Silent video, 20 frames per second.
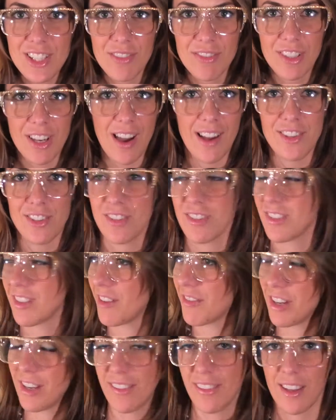you've got just
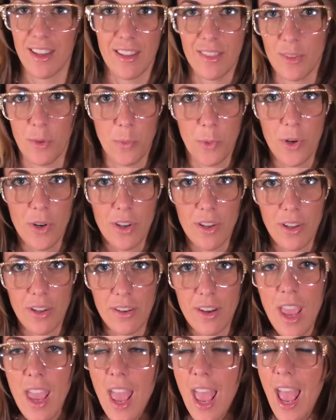everything in the world.
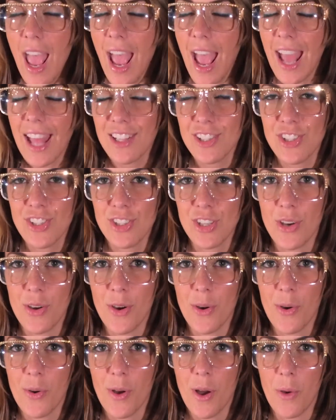And
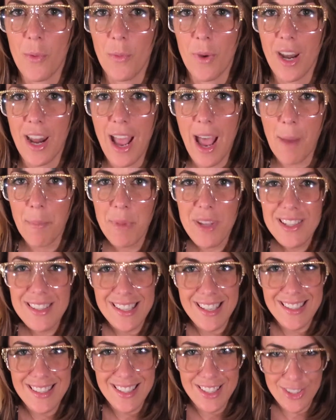so what happens
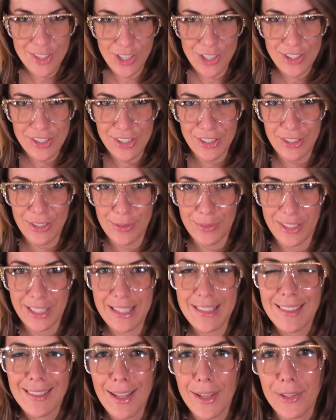is it starts to look really
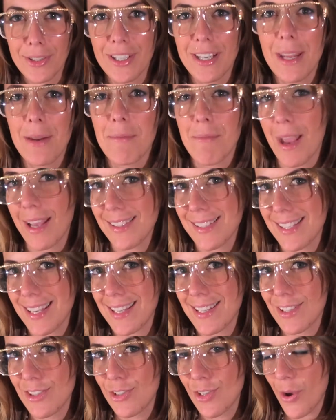cluttery and
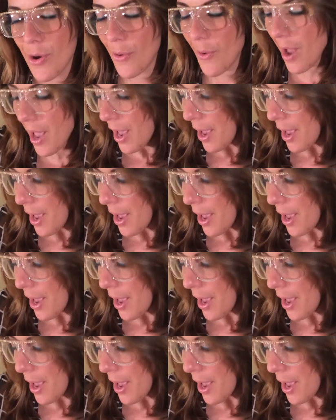messy. So